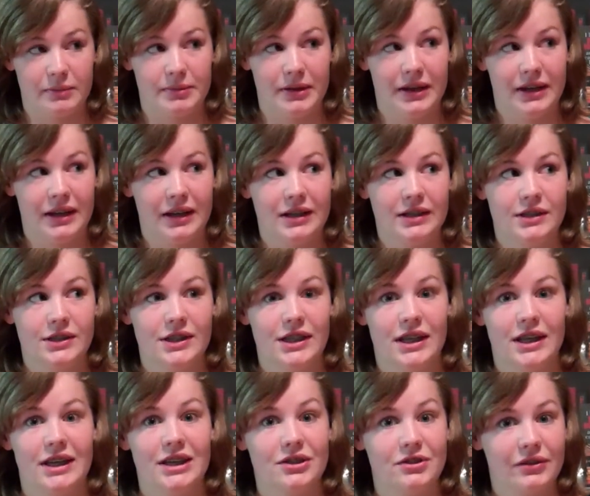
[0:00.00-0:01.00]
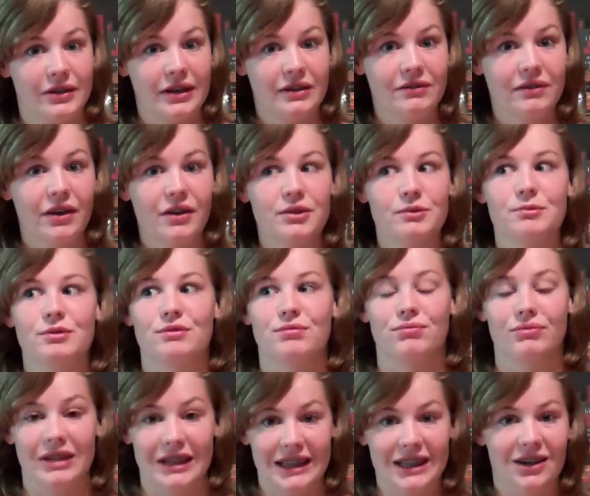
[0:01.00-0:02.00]
because his grandfather was
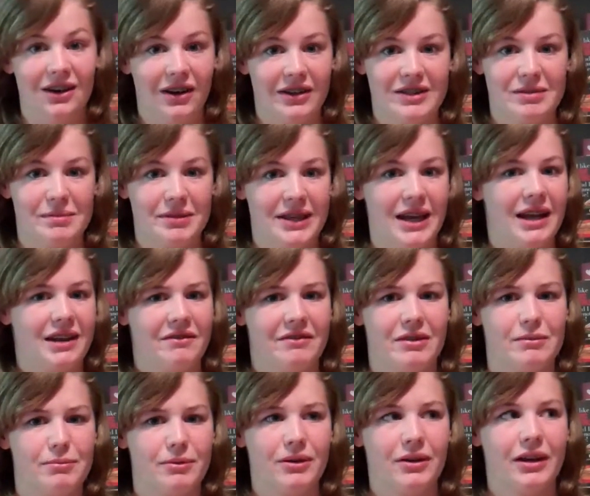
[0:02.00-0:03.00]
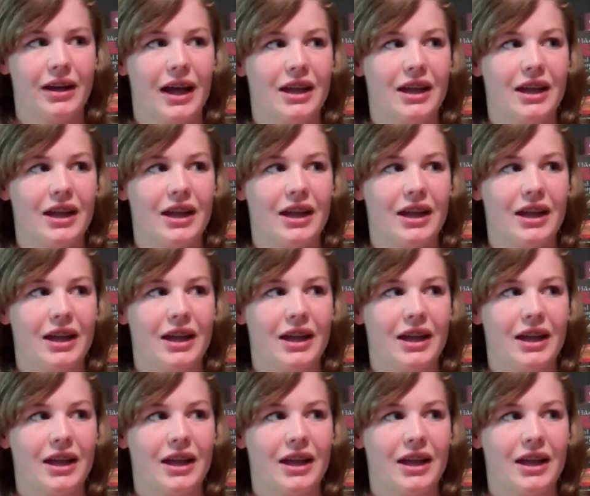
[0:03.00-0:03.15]
really awesome at the end of the book,